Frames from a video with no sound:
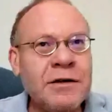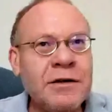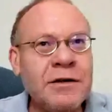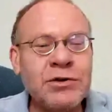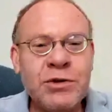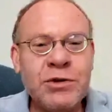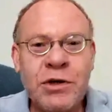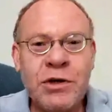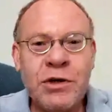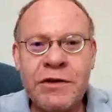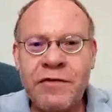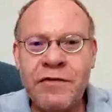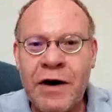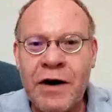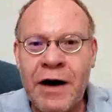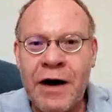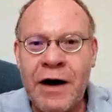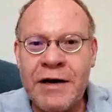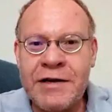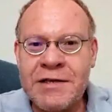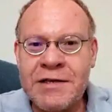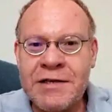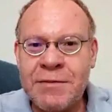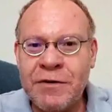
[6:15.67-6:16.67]
to
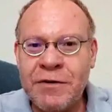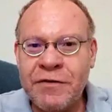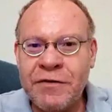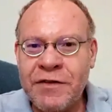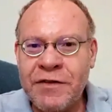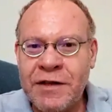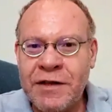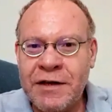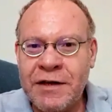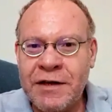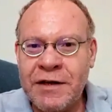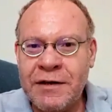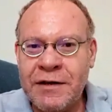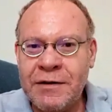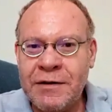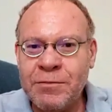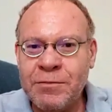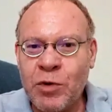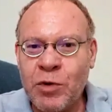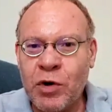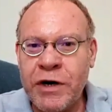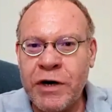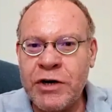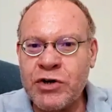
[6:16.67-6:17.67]
advise some of
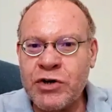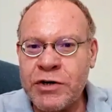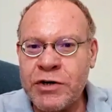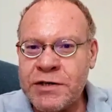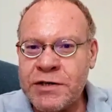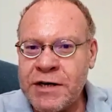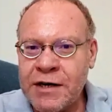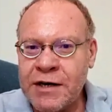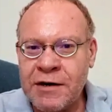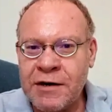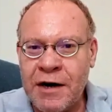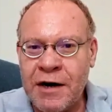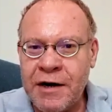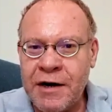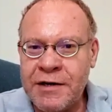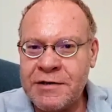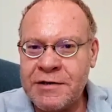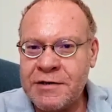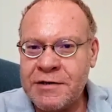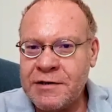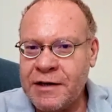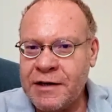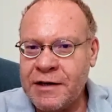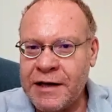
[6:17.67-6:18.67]
the more interesting
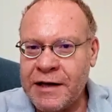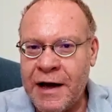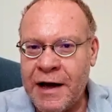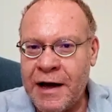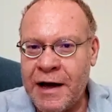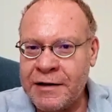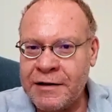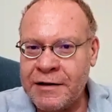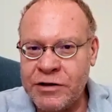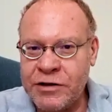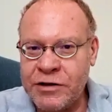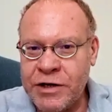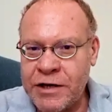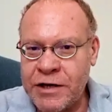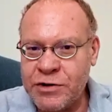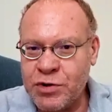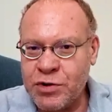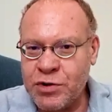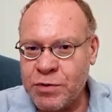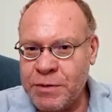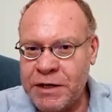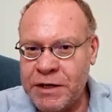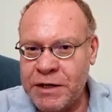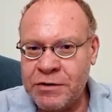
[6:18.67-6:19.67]
clients that I had the chance
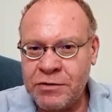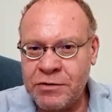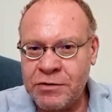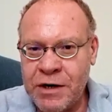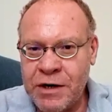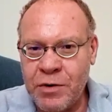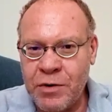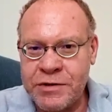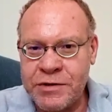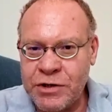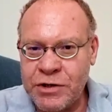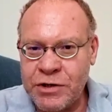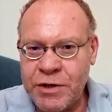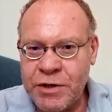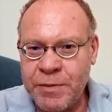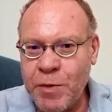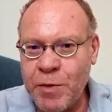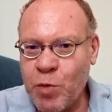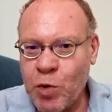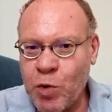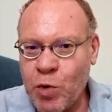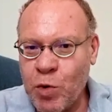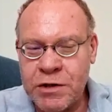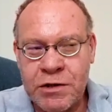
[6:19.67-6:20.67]
to meet when I was at JP
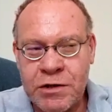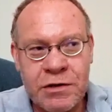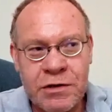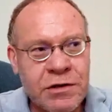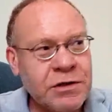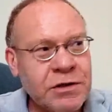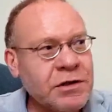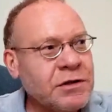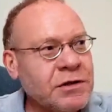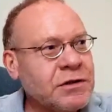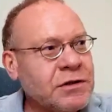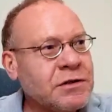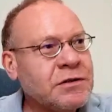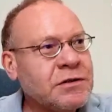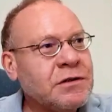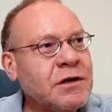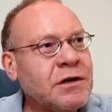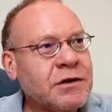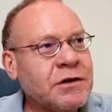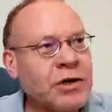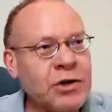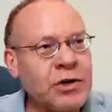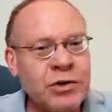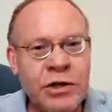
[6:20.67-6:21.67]
Morgan.
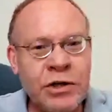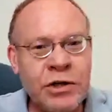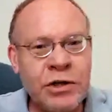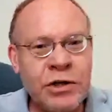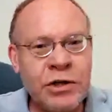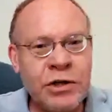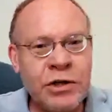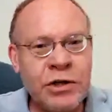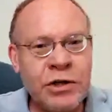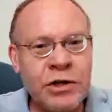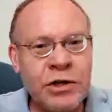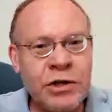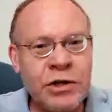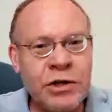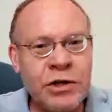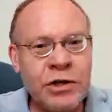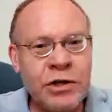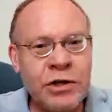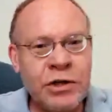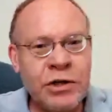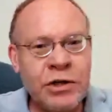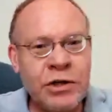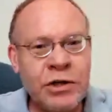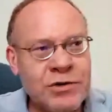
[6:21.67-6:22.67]
Continue to work with
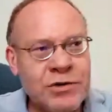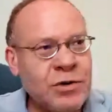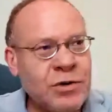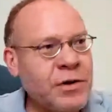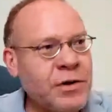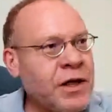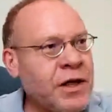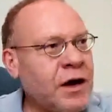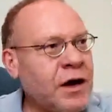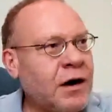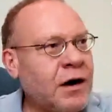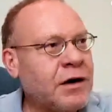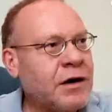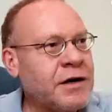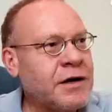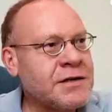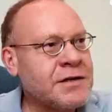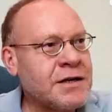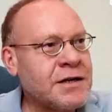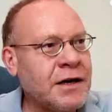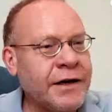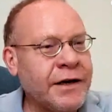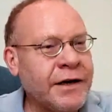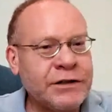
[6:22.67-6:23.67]
them. So they
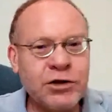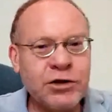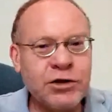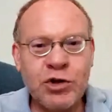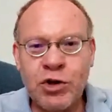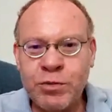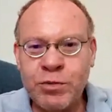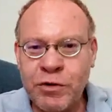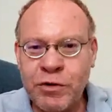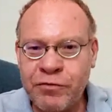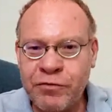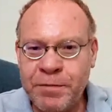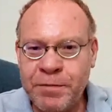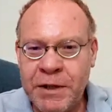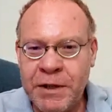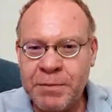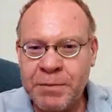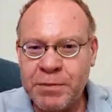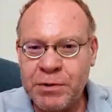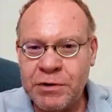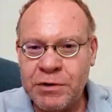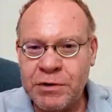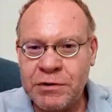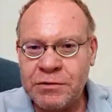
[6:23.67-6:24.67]
are a select group of
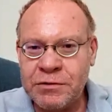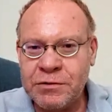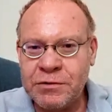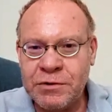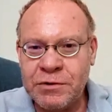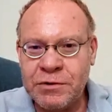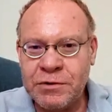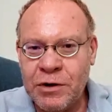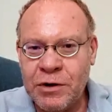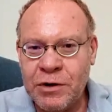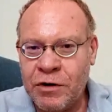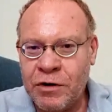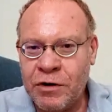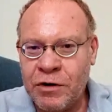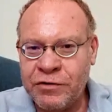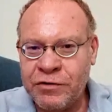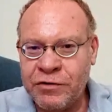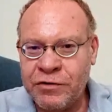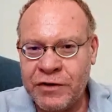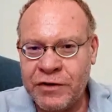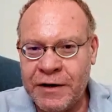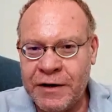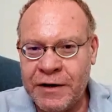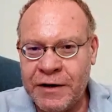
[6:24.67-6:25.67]
people of
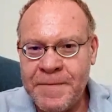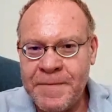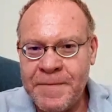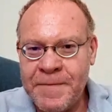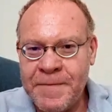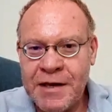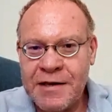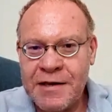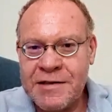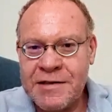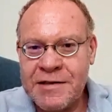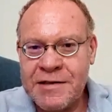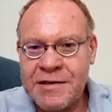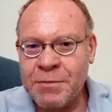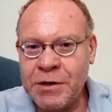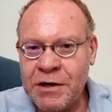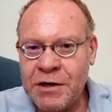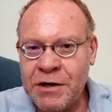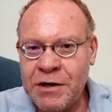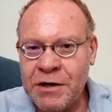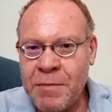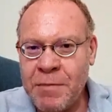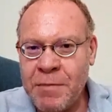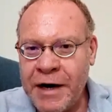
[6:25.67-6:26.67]

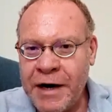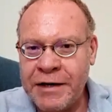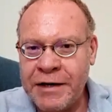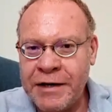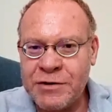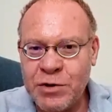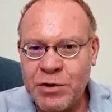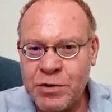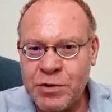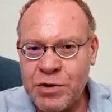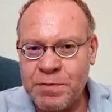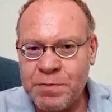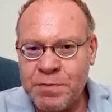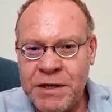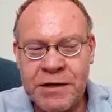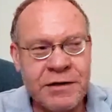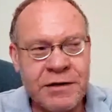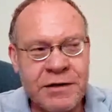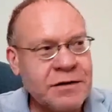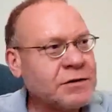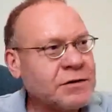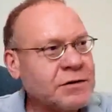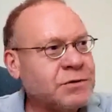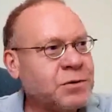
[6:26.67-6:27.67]
similar mind, so to speak.
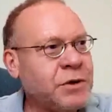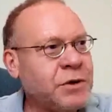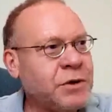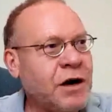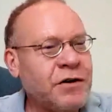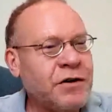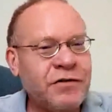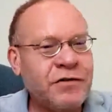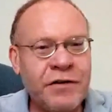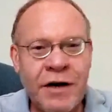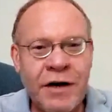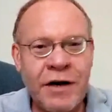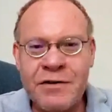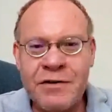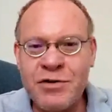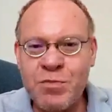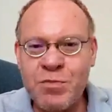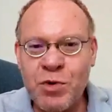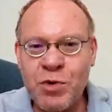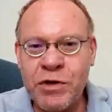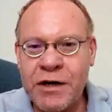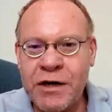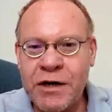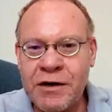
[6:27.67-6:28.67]
We are friends
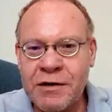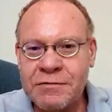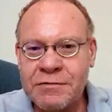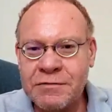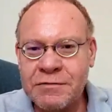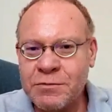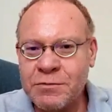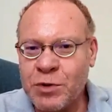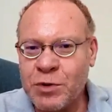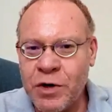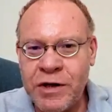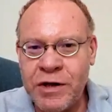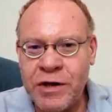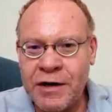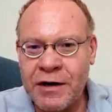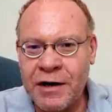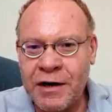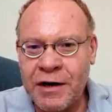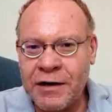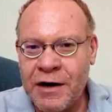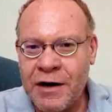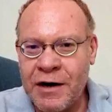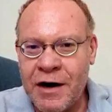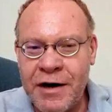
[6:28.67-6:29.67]
more than a
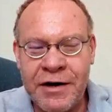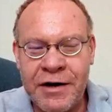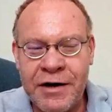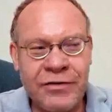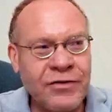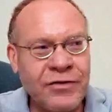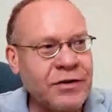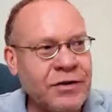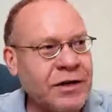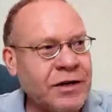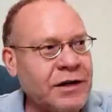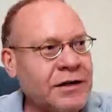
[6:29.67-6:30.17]
client